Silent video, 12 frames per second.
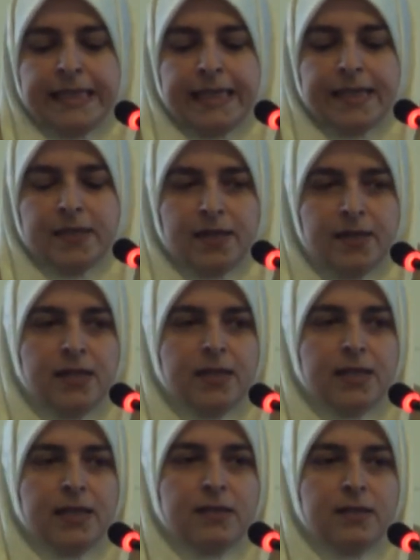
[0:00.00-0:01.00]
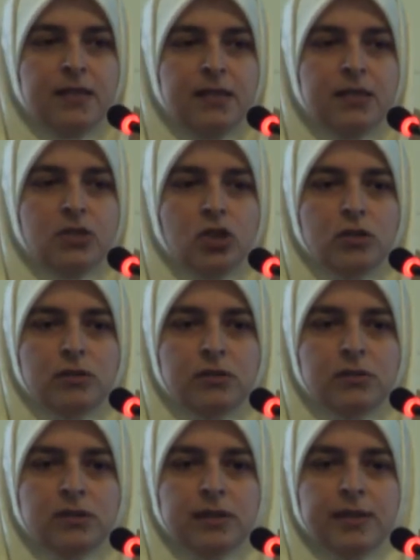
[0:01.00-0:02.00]
And I think that they did
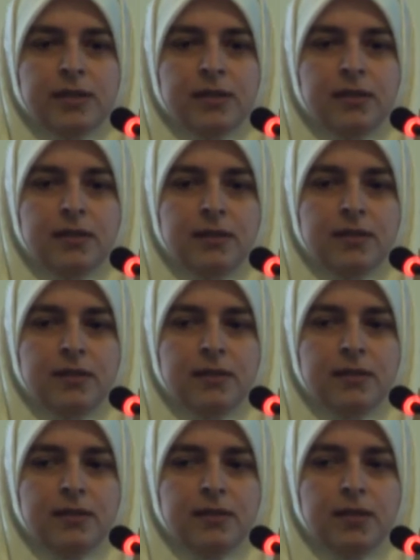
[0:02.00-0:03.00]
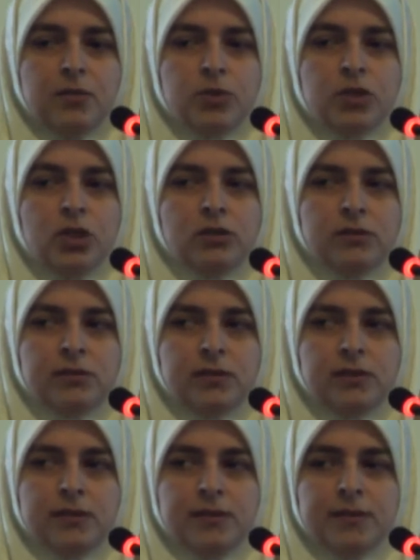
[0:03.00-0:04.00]
not they were not
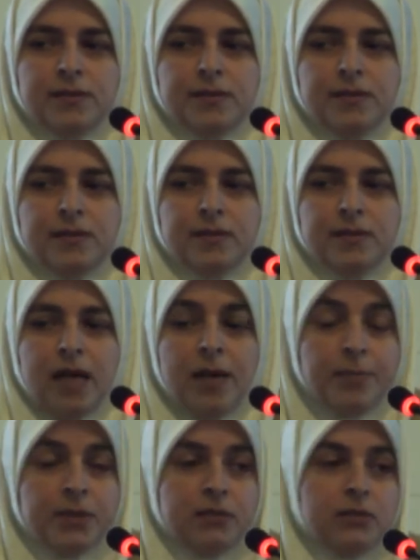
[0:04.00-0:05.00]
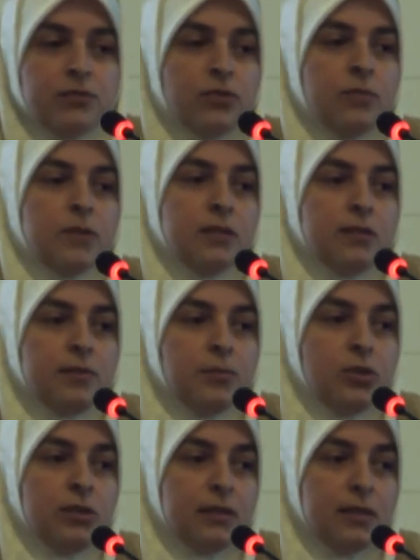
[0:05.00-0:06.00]
absent from the
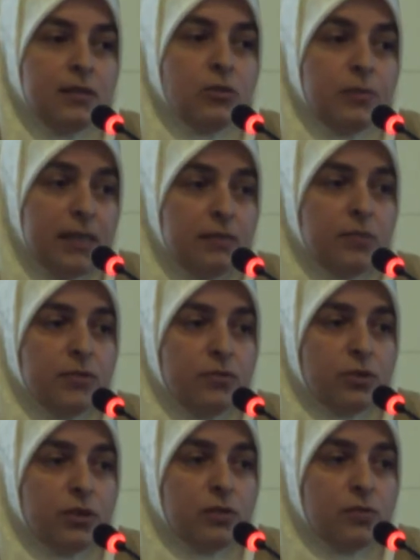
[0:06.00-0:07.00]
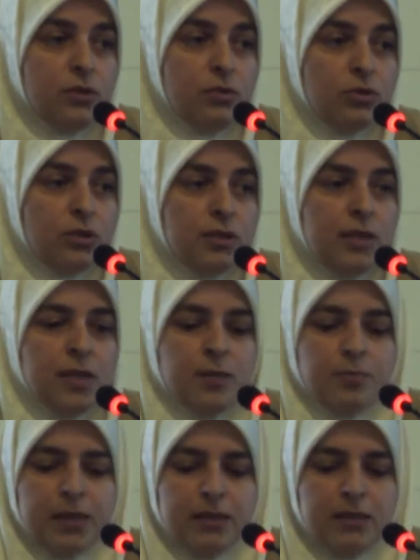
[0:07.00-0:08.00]
political domain before the revolution,
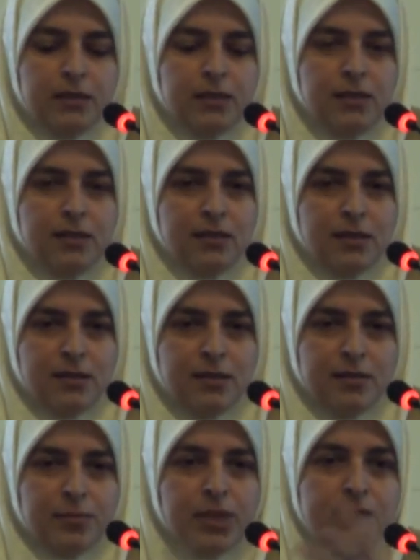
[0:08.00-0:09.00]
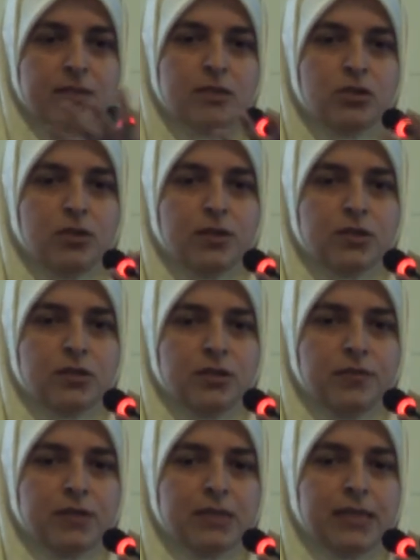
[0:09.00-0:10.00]
but the presence on the
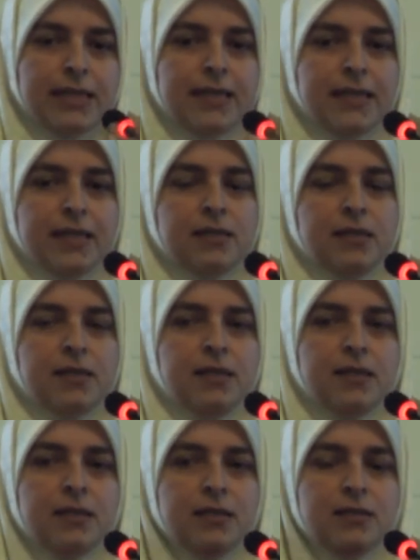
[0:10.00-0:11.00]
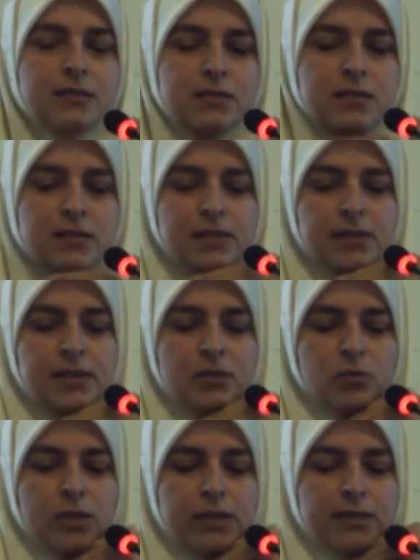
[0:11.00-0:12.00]
surface like that, I think
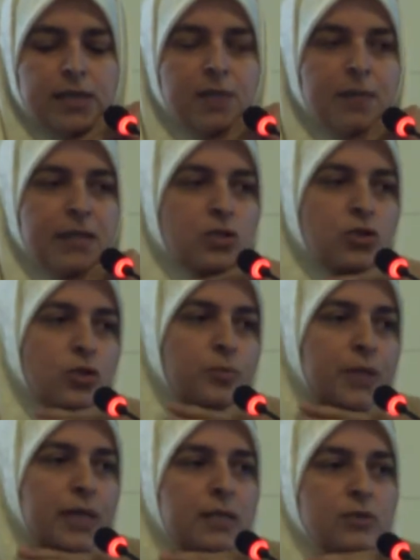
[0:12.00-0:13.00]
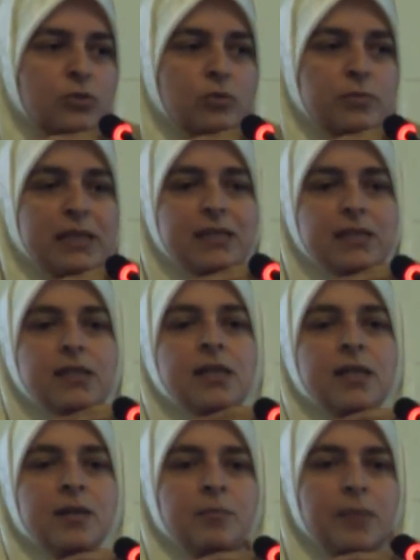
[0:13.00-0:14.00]
it came as a surprise to many
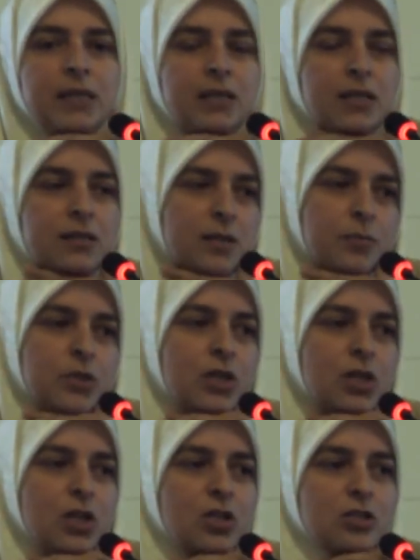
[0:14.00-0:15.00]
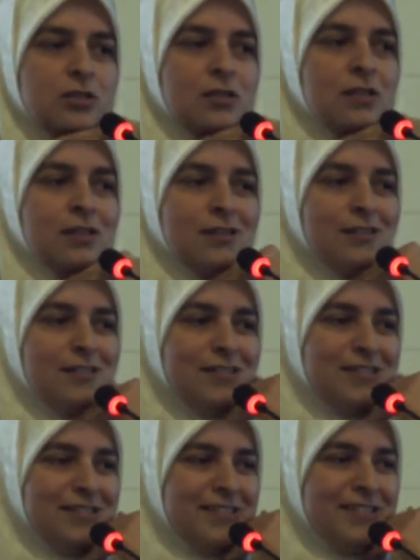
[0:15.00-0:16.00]
middle and upper class
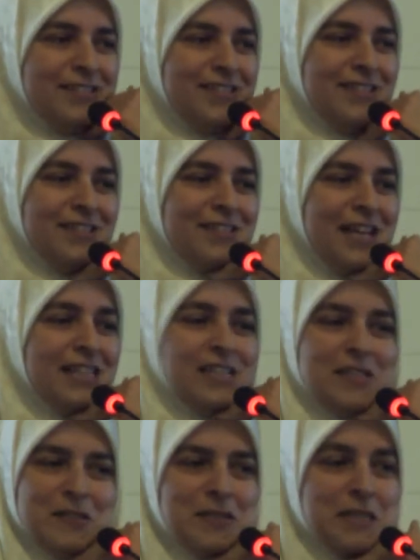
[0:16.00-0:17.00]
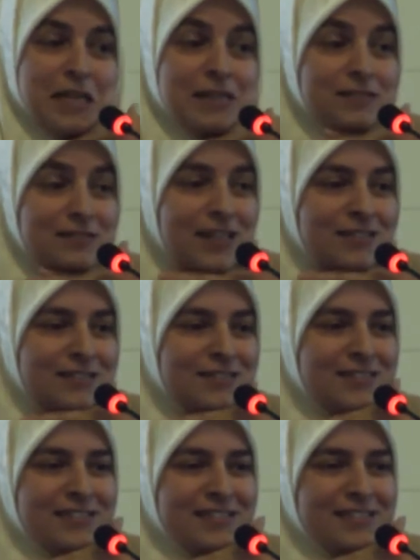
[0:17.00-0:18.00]
analysts
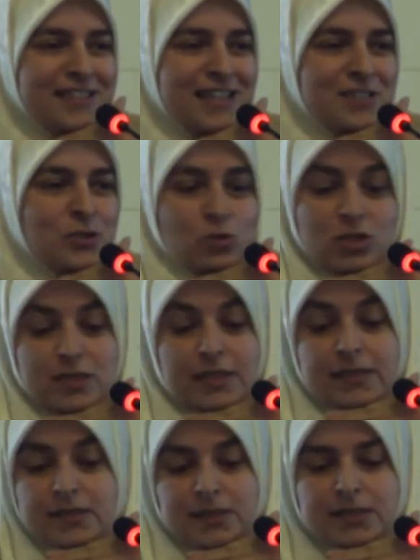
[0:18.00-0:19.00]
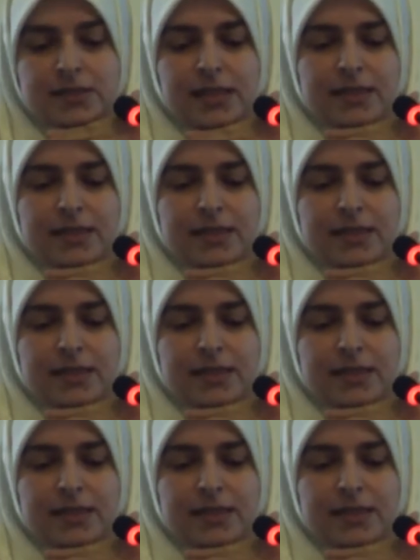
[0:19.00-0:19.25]
and social scientists.